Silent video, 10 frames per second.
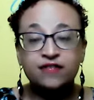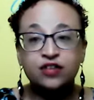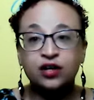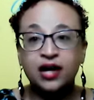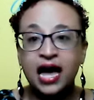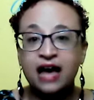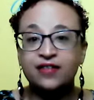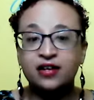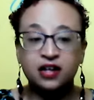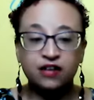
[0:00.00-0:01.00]
if you're
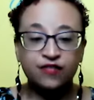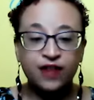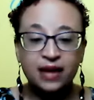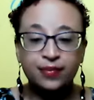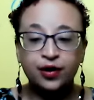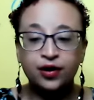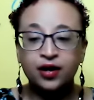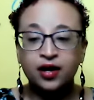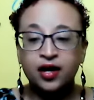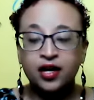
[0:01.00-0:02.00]
having enough fiber.